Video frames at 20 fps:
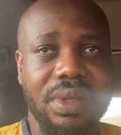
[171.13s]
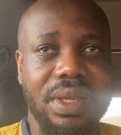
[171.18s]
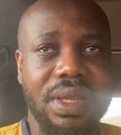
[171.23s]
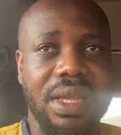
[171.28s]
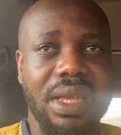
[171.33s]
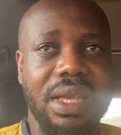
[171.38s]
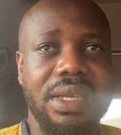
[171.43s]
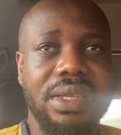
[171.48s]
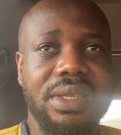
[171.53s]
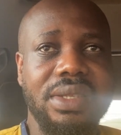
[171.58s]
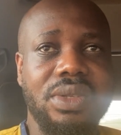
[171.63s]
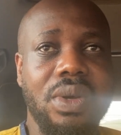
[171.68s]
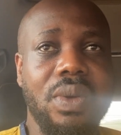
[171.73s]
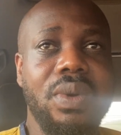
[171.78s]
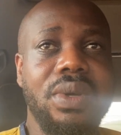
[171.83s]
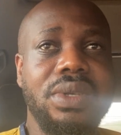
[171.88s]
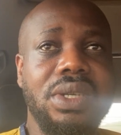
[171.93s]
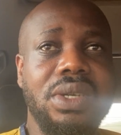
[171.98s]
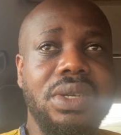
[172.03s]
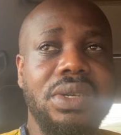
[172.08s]
it's
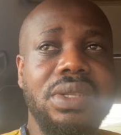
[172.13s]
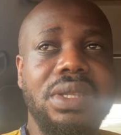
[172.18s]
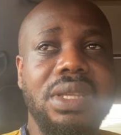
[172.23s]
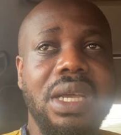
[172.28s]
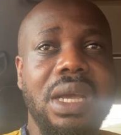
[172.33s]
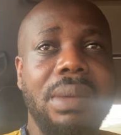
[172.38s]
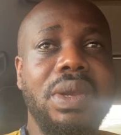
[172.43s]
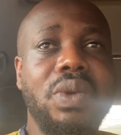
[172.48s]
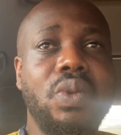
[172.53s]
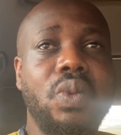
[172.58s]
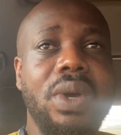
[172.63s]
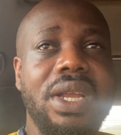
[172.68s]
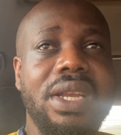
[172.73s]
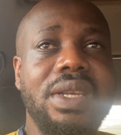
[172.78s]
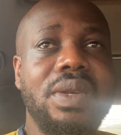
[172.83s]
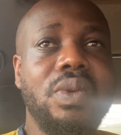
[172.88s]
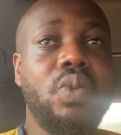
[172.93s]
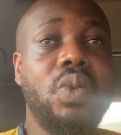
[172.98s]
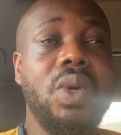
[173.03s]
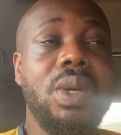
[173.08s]
always a good thing. I mean,
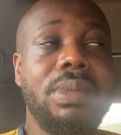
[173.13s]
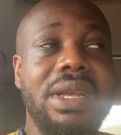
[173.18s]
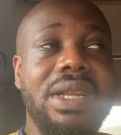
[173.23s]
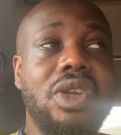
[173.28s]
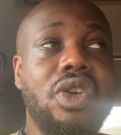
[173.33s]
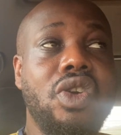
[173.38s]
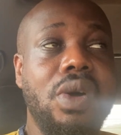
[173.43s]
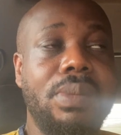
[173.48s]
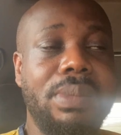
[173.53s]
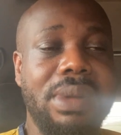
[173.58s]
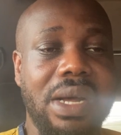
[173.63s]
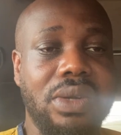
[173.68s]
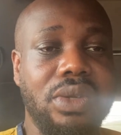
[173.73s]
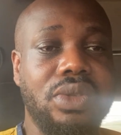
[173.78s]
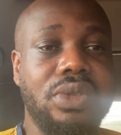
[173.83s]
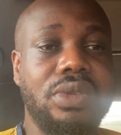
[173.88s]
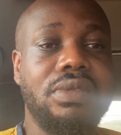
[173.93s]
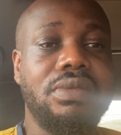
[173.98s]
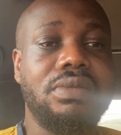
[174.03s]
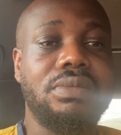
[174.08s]
when women come out
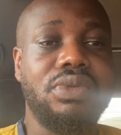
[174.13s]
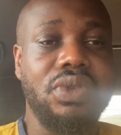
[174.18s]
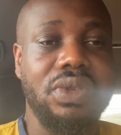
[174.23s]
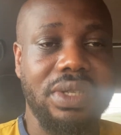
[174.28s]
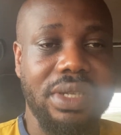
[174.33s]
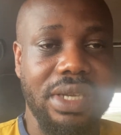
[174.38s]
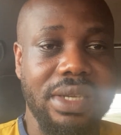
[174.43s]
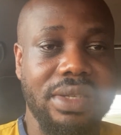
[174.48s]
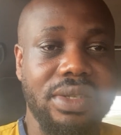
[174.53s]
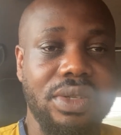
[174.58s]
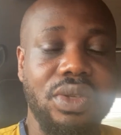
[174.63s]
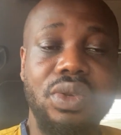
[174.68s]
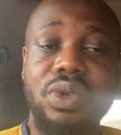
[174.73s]
to protest,